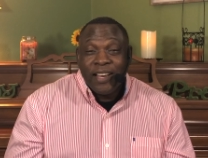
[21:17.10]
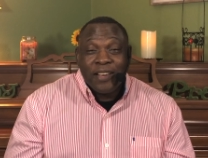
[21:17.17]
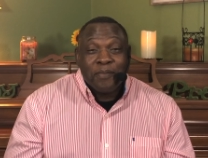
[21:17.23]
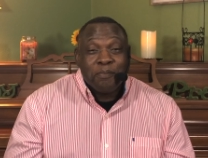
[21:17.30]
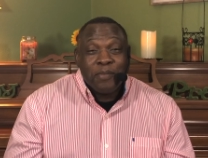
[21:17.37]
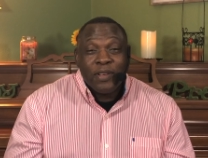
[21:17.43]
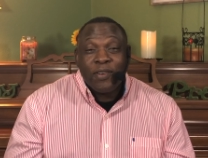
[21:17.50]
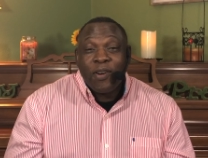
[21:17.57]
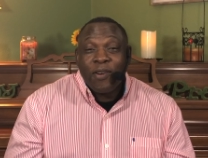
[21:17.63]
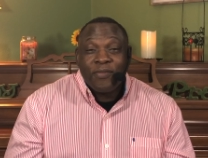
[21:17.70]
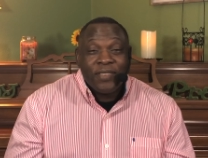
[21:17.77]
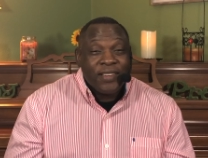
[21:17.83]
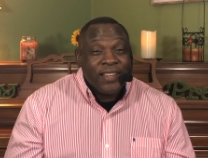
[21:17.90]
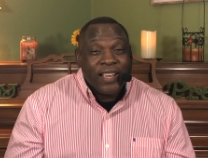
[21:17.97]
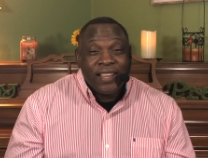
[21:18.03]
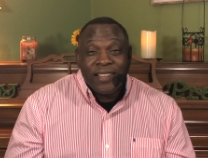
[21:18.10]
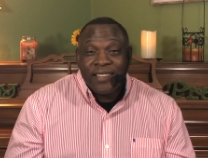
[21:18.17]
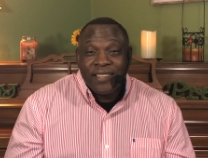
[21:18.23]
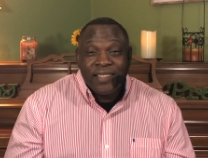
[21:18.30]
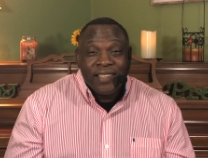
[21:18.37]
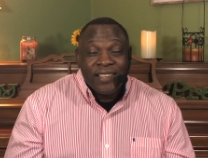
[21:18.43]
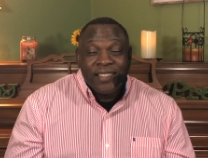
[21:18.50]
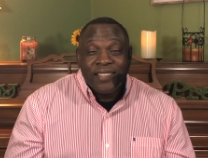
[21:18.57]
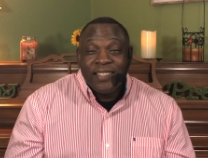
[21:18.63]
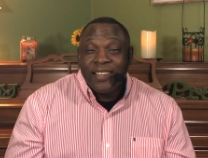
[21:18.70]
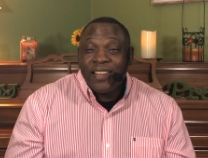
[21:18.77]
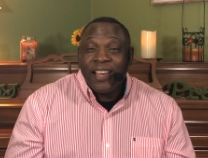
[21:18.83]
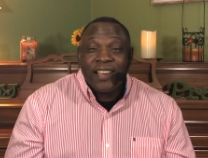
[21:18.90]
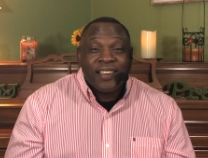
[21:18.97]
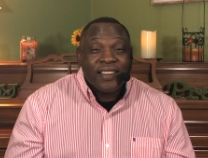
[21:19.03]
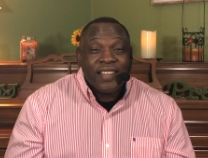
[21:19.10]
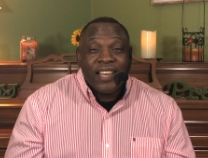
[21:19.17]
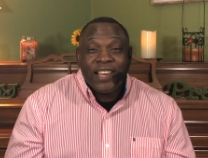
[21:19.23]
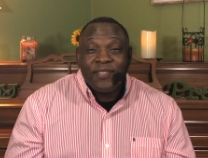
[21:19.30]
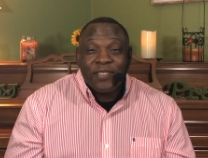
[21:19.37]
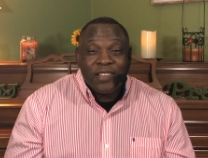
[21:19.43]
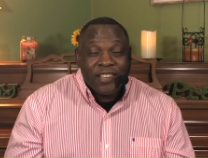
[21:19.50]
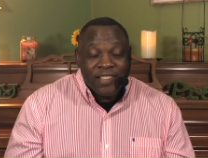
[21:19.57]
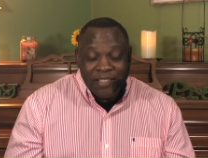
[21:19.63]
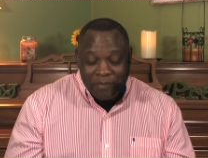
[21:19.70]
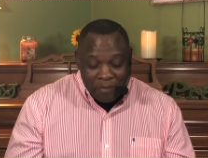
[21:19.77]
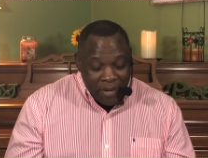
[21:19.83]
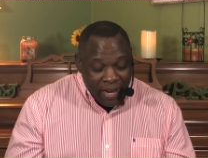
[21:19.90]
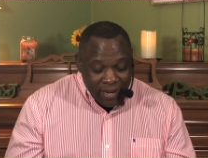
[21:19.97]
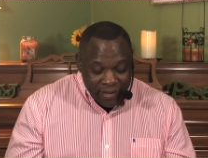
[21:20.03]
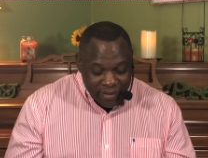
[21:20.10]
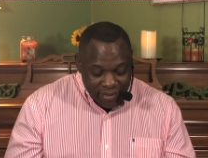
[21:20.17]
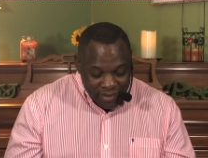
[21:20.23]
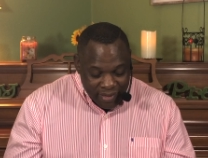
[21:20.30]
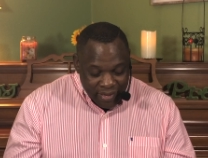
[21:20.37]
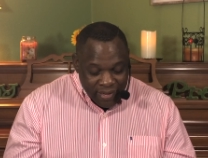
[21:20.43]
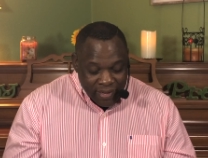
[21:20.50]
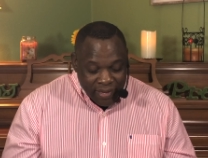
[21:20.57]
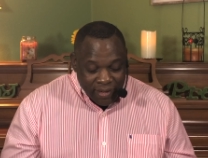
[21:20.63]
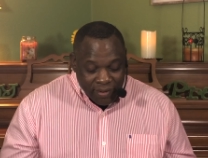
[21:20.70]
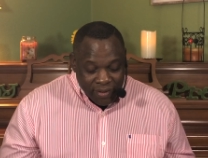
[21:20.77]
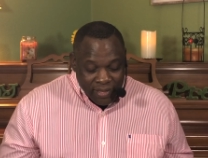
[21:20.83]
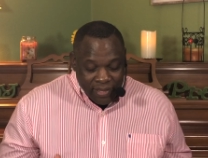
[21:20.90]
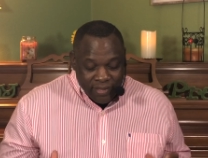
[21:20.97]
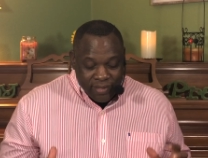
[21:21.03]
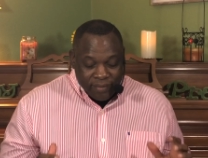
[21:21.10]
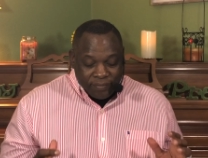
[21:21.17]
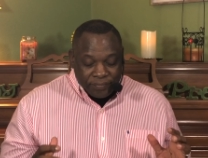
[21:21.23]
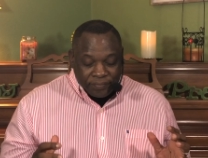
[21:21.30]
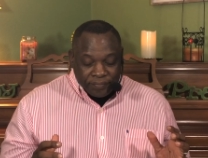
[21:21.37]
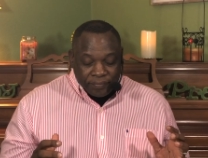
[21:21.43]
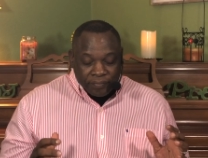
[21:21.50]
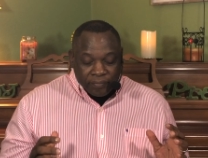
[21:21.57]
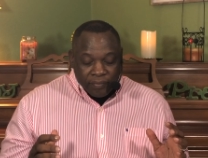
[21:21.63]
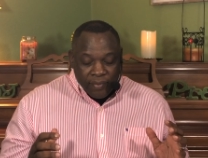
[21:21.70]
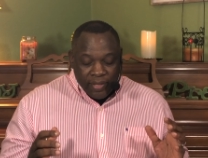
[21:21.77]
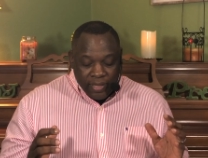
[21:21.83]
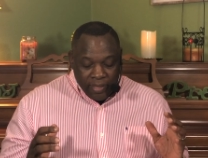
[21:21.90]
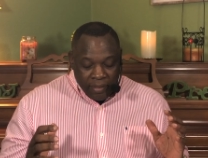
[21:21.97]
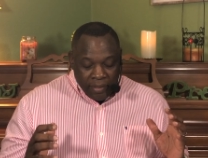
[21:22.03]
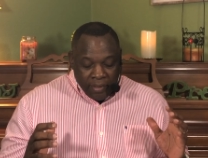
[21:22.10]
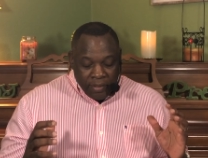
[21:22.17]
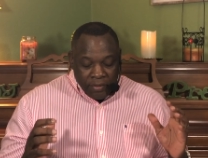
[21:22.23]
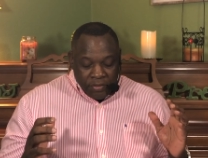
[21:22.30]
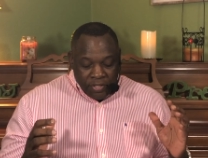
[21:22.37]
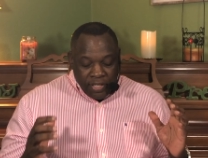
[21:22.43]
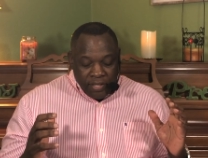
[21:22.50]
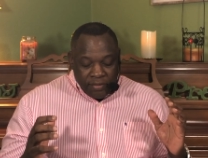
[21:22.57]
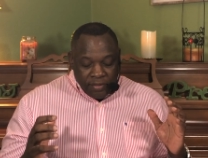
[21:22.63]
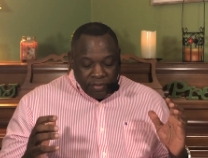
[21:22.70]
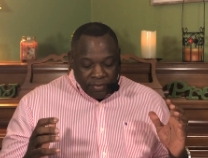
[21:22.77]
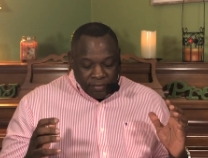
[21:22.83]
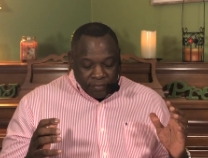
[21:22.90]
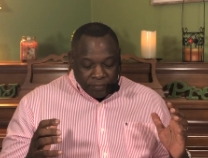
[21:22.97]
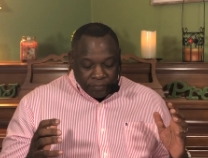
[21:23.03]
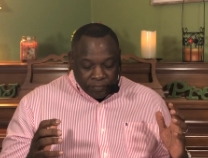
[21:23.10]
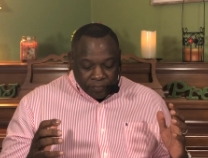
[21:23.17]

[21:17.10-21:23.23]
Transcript: I'm better off today than I could ever imagine. Now listen, Jesus